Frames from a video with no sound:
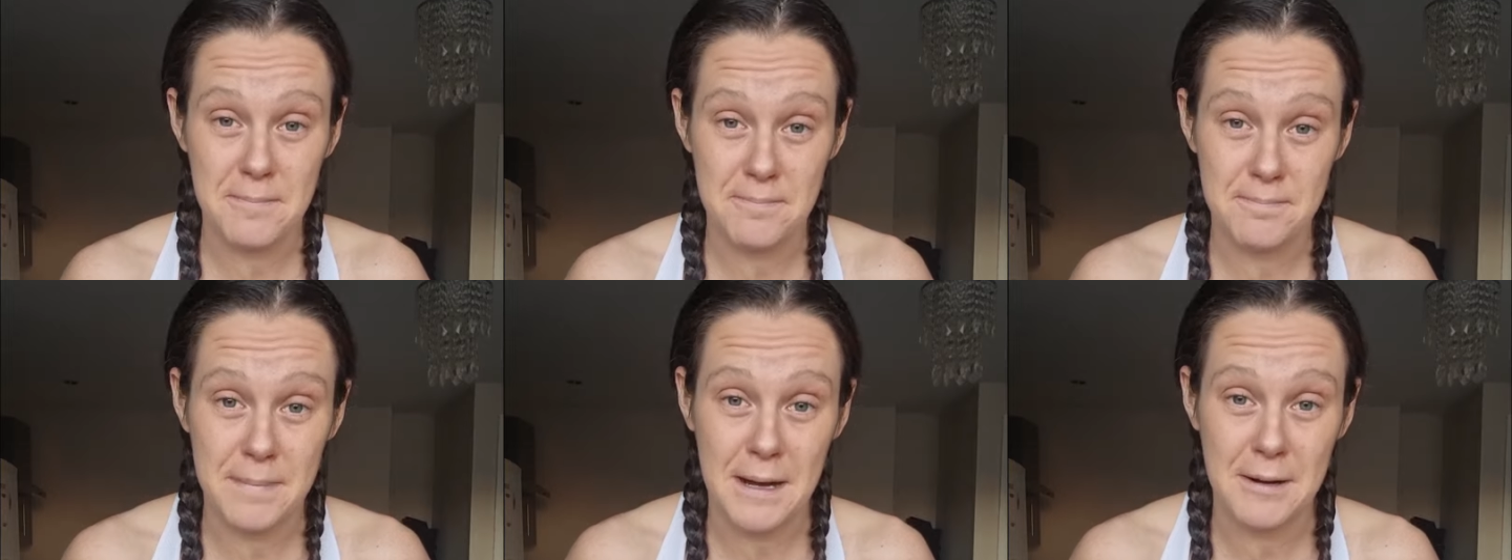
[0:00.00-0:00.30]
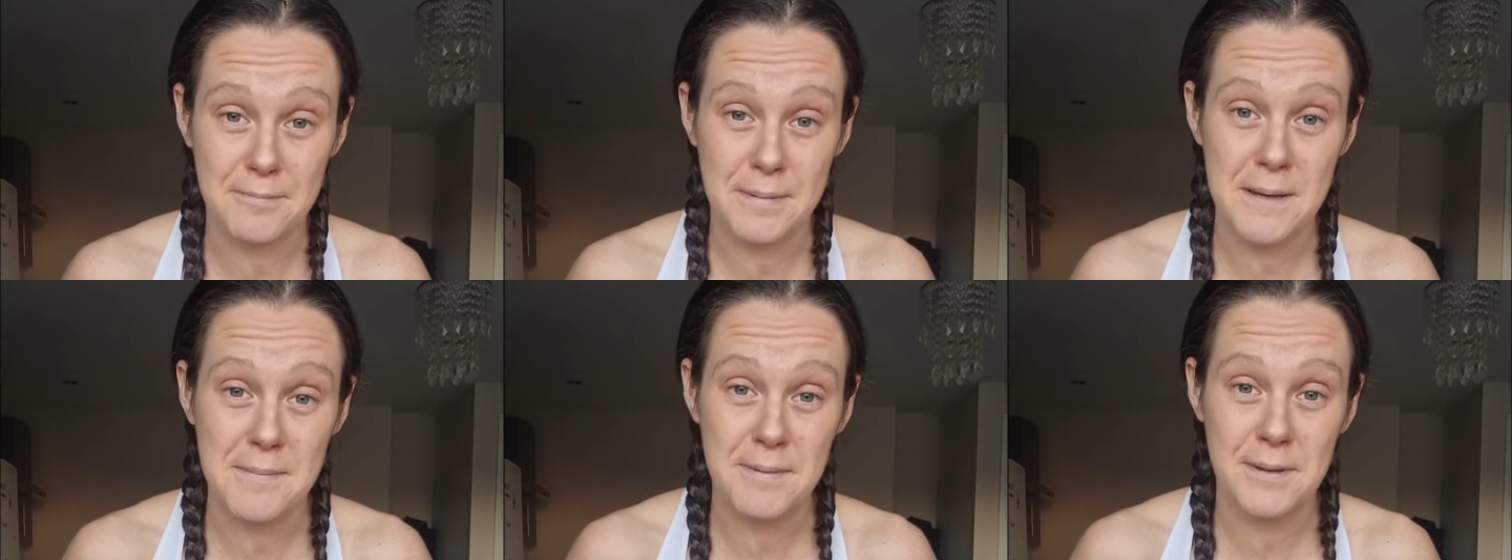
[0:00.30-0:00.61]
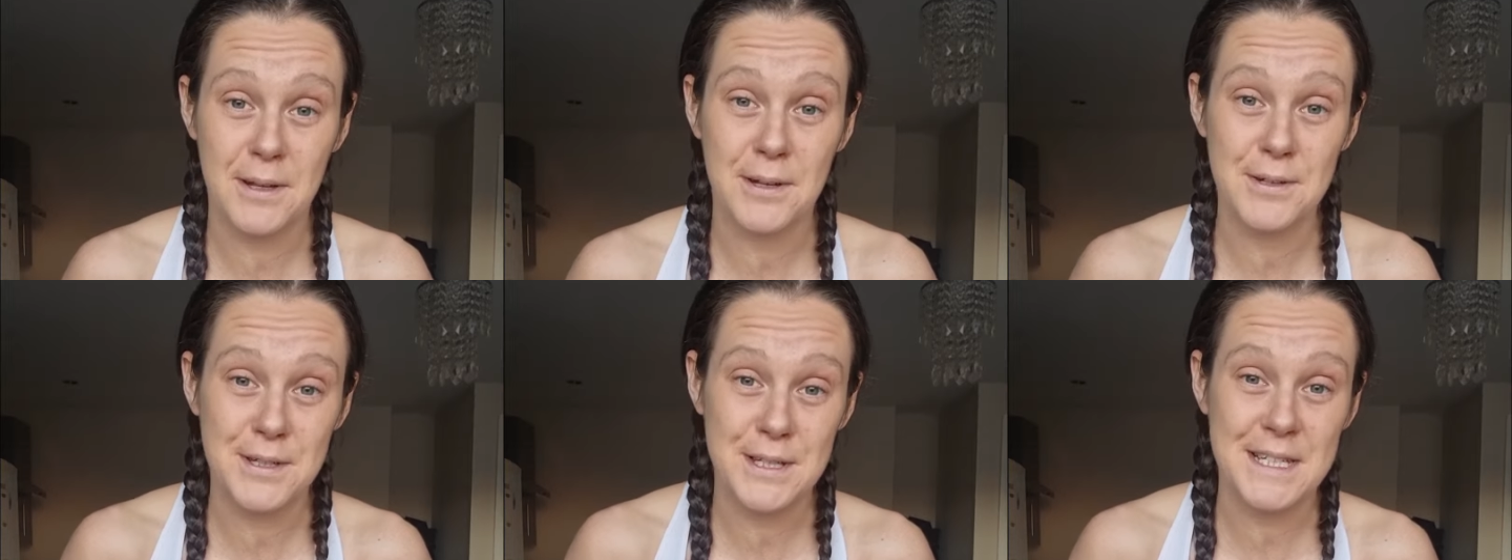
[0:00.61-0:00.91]
about
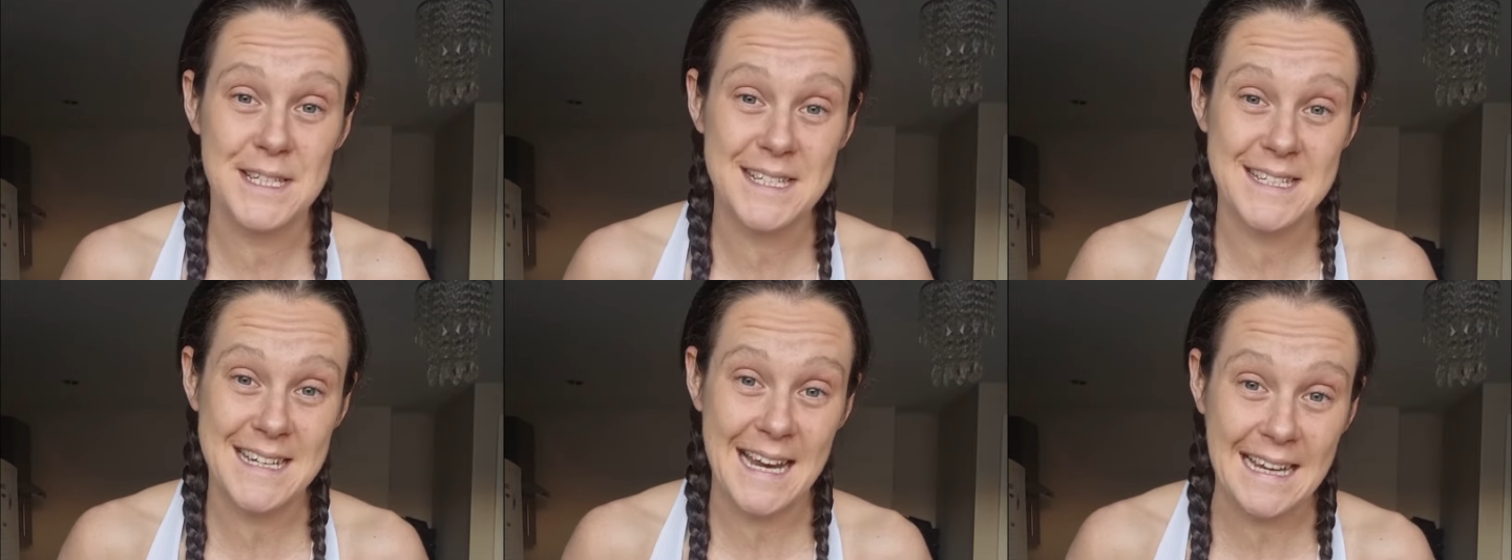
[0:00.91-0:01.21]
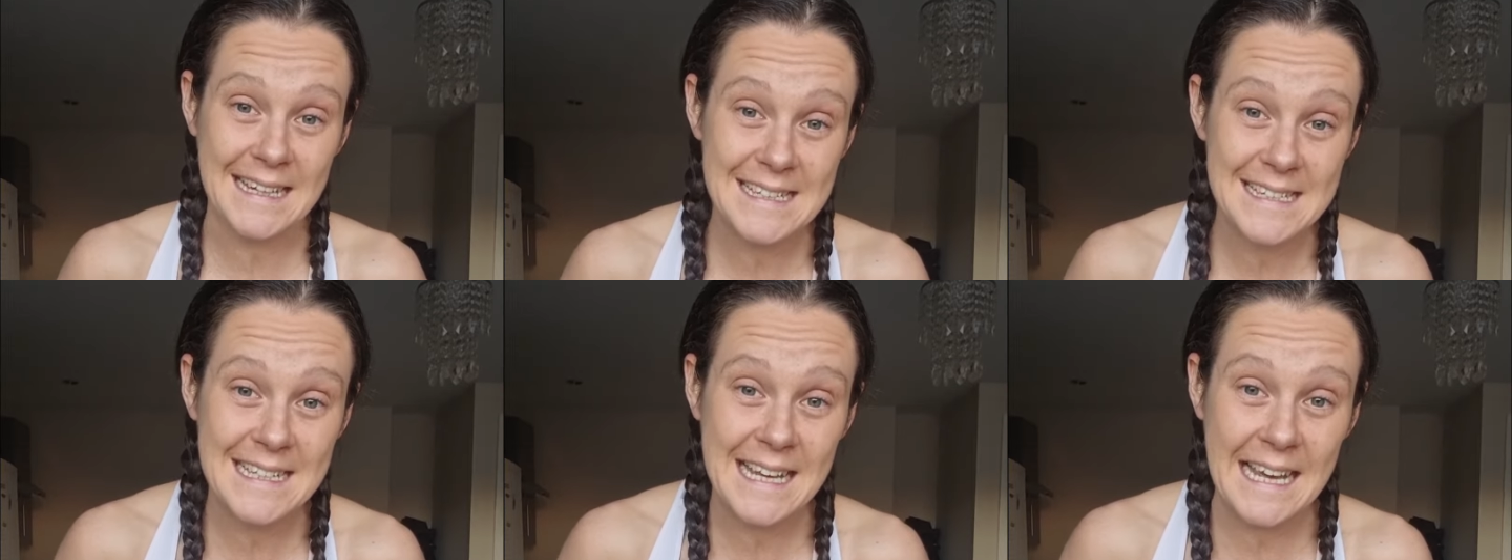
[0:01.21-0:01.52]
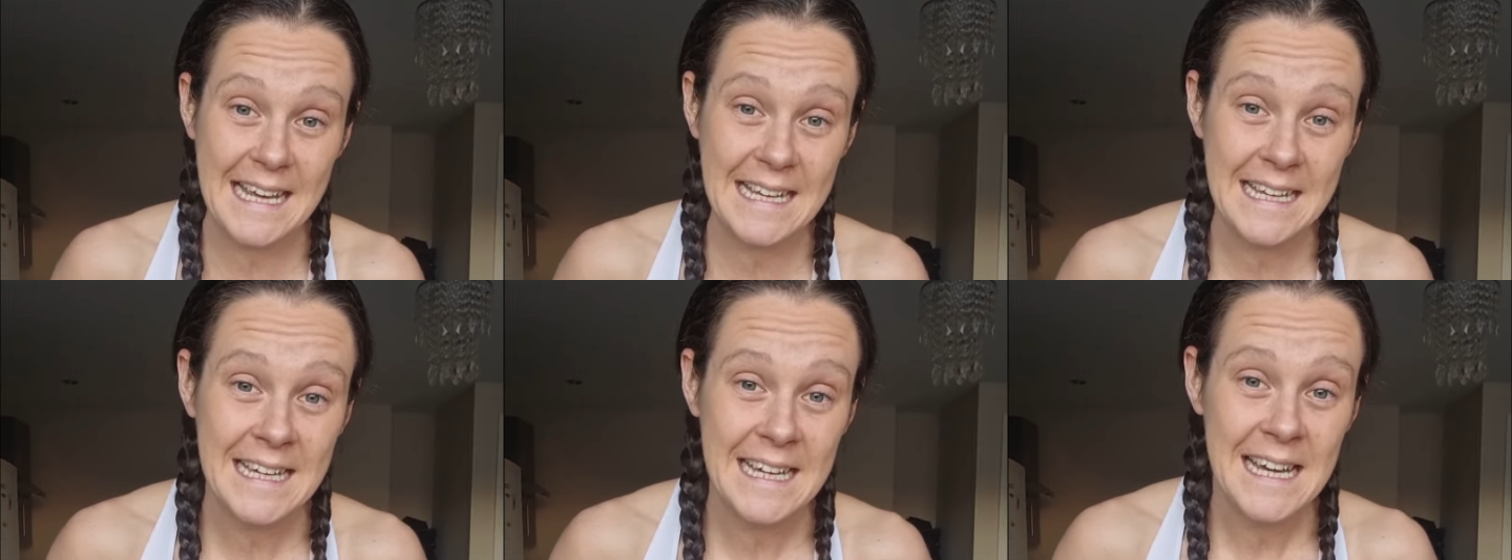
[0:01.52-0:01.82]
people
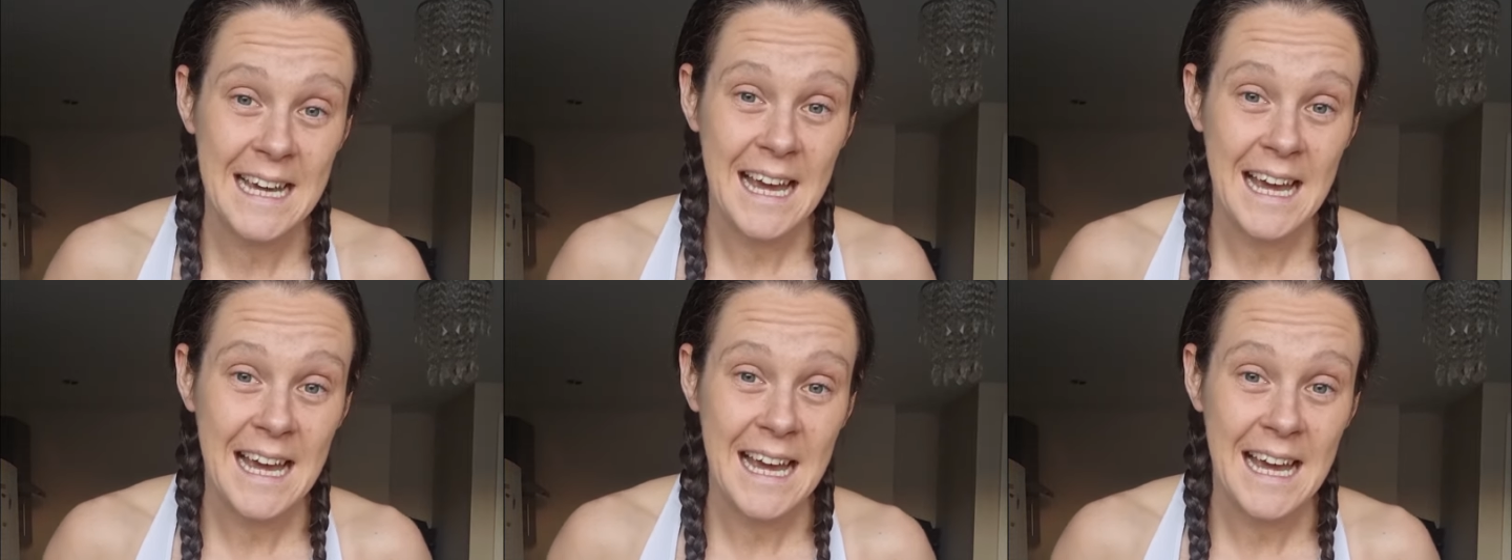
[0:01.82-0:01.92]
understanding